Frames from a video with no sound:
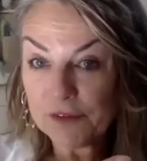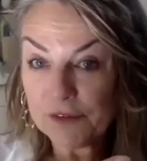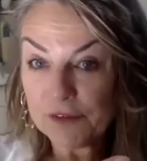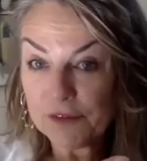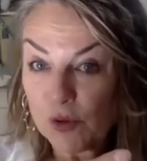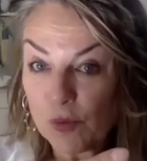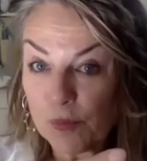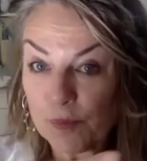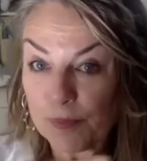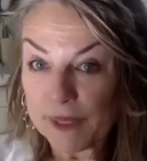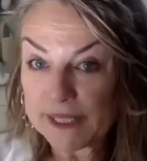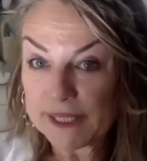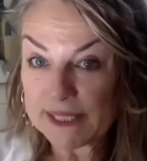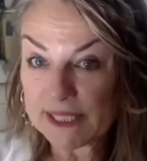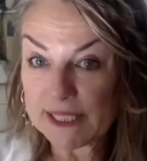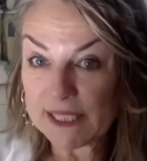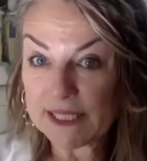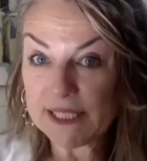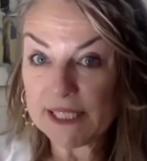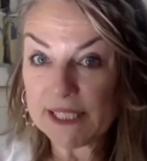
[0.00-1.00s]
few
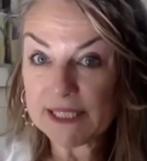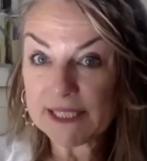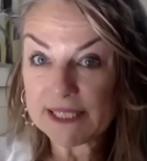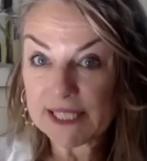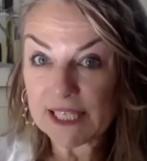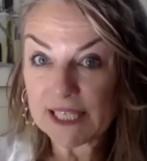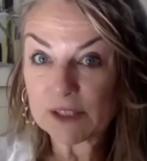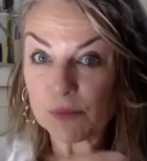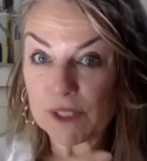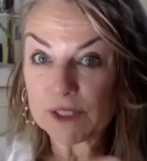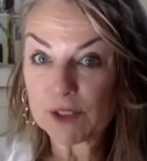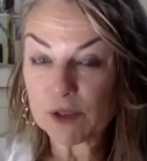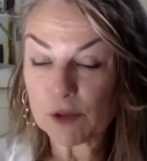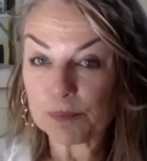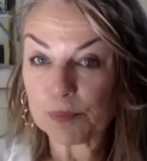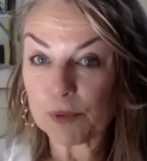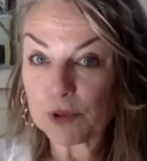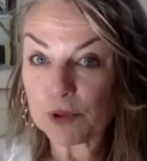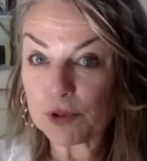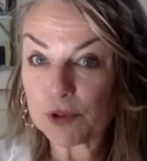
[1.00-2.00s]
basic needs that were
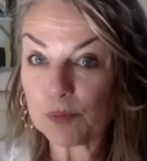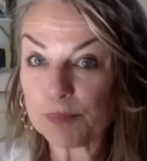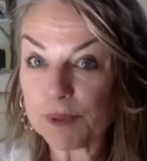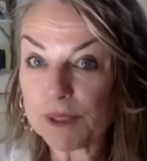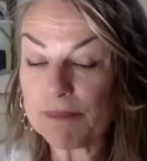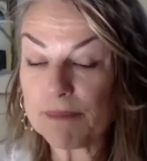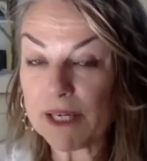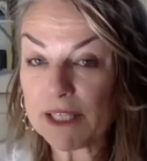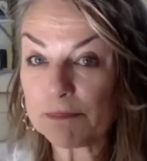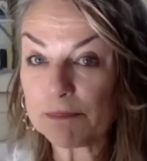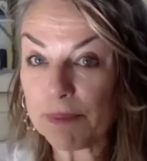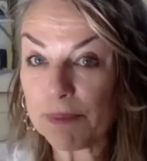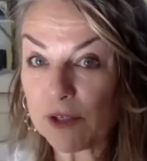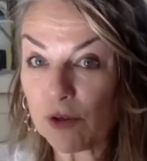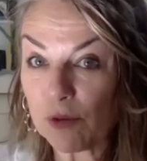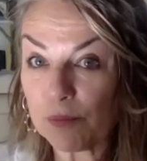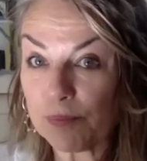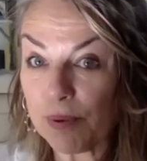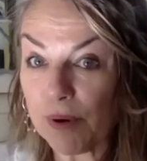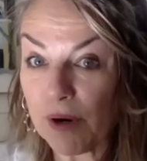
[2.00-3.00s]
supposed to be met by
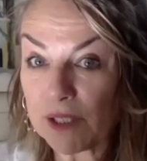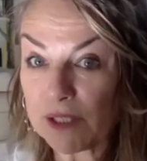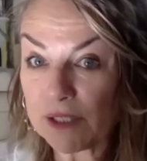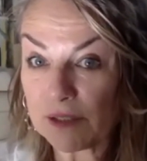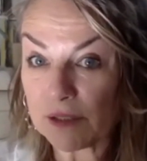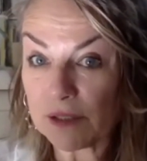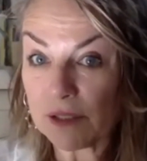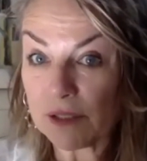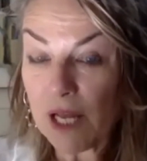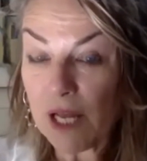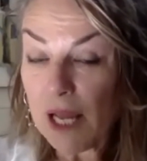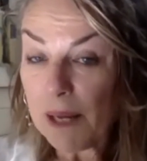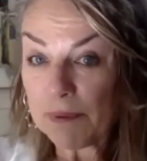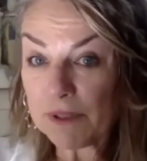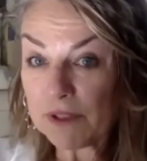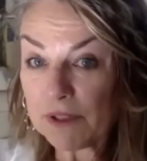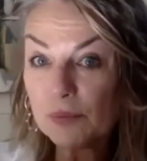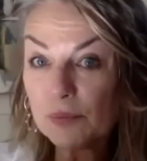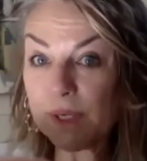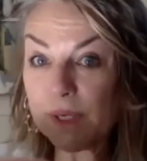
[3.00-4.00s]
your partner, but
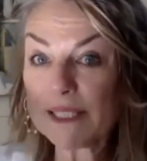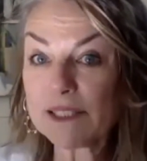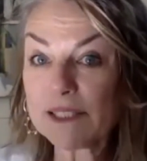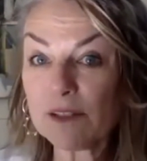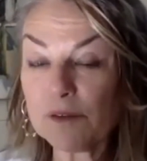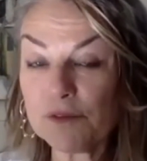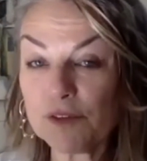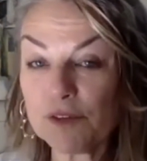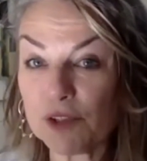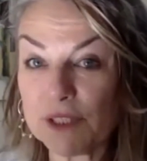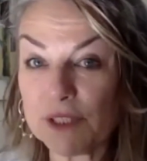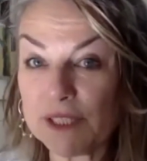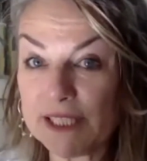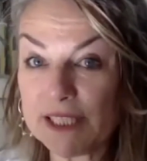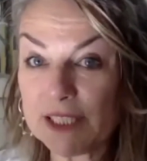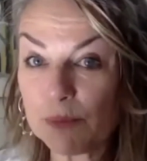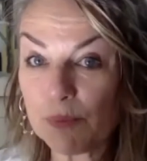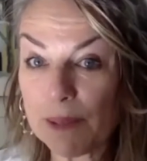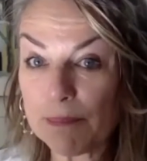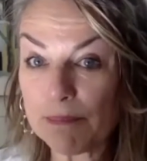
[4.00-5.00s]
the rest of your
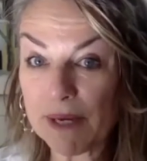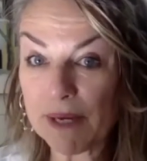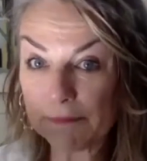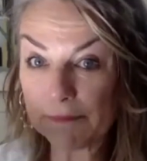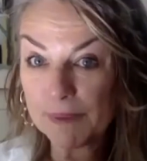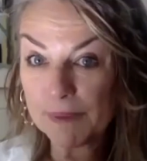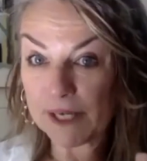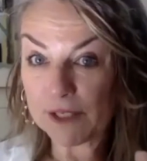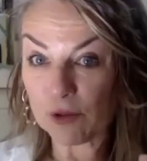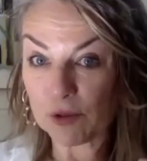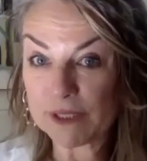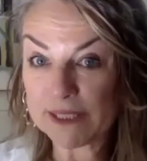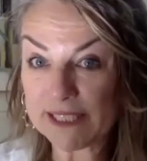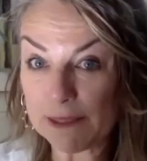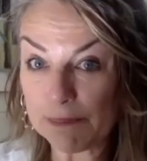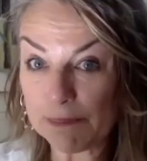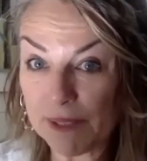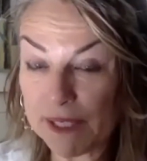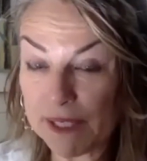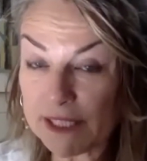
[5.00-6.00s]
needs were met by your
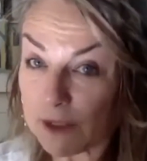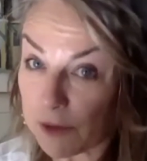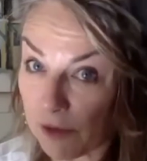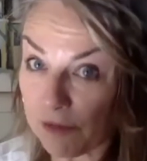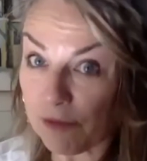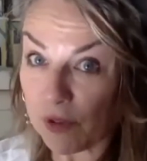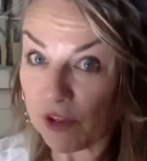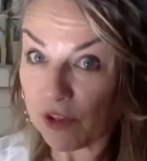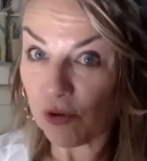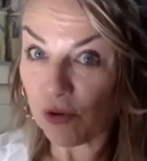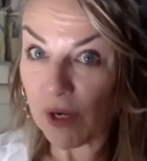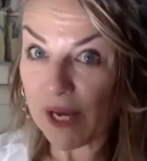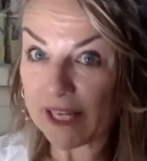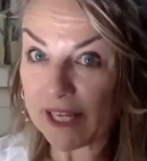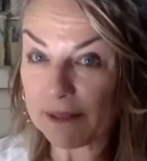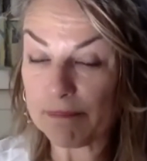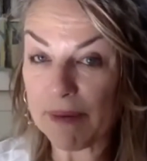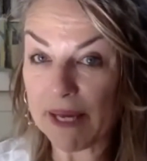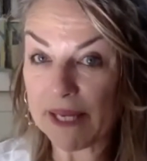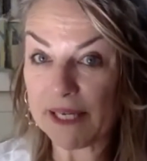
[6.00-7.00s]
siblings, of which you had
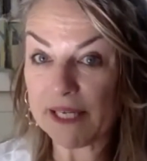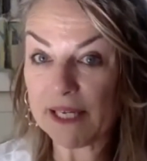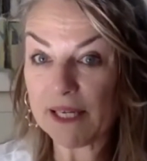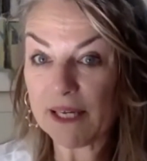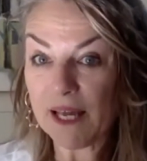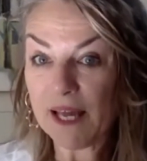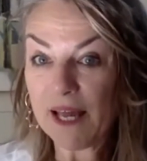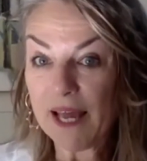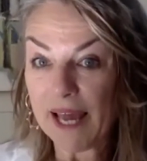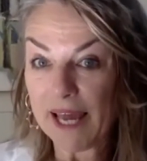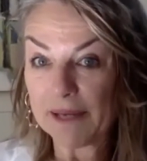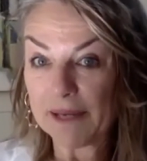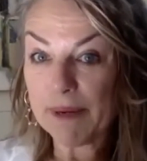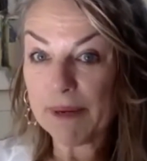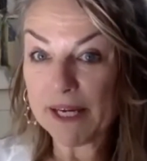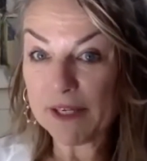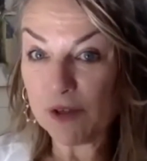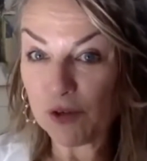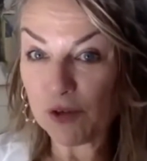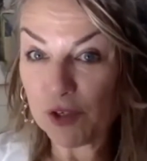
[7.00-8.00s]
many, and by
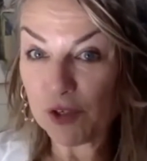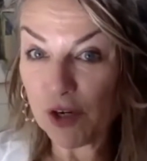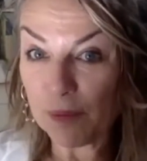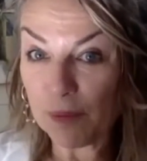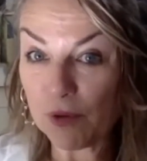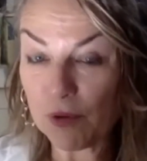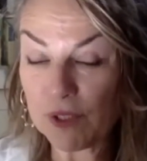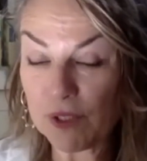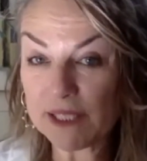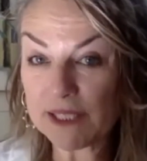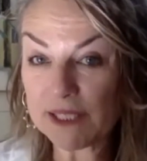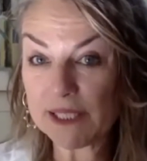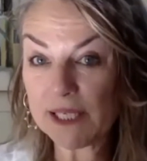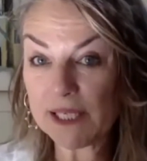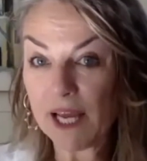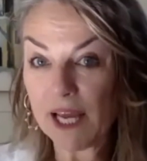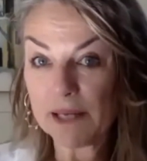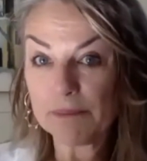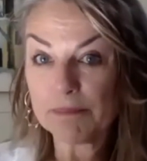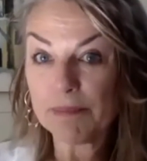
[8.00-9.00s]
your community,
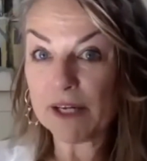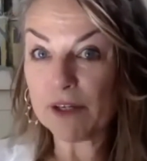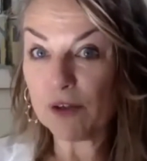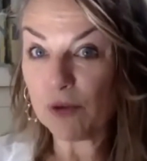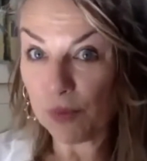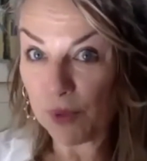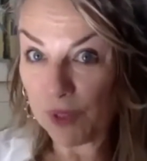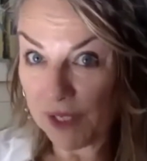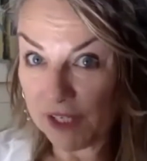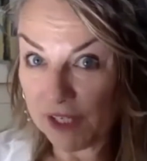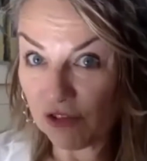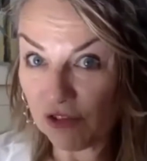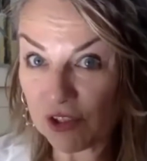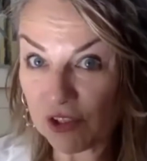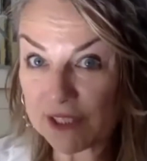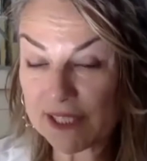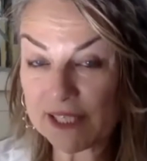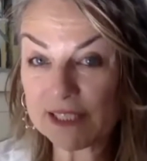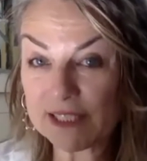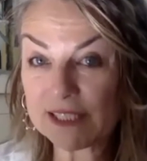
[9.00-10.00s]
and by your
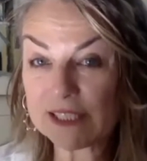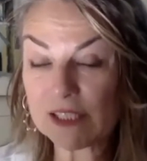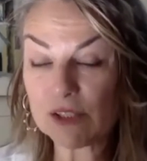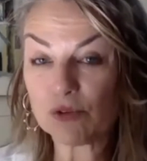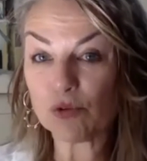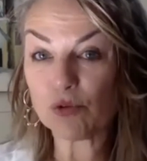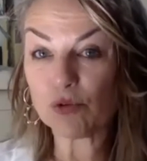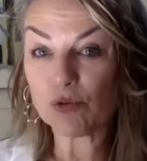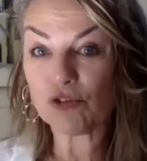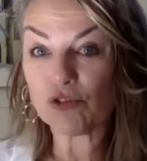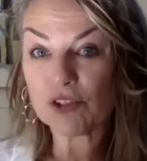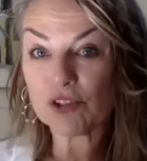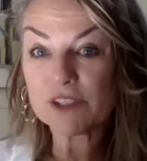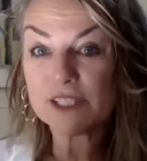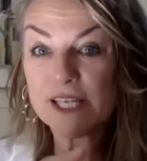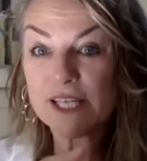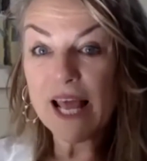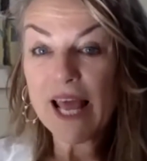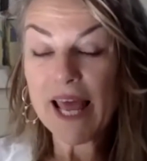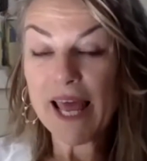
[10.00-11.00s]
religious institutions,
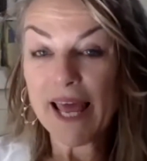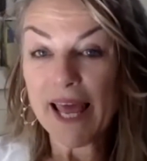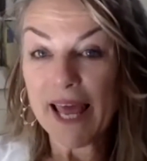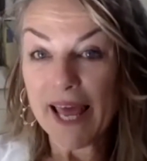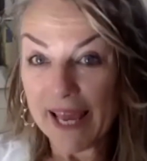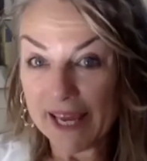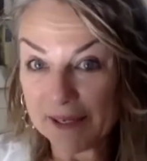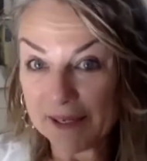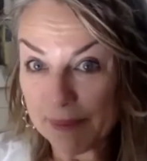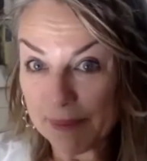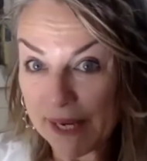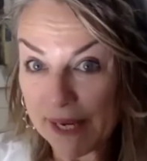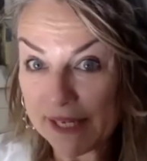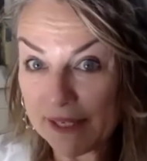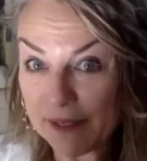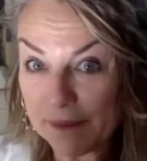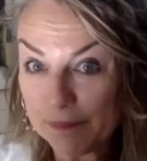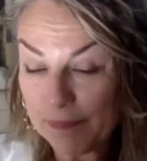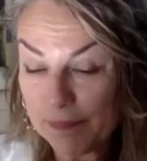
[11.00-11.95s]
and by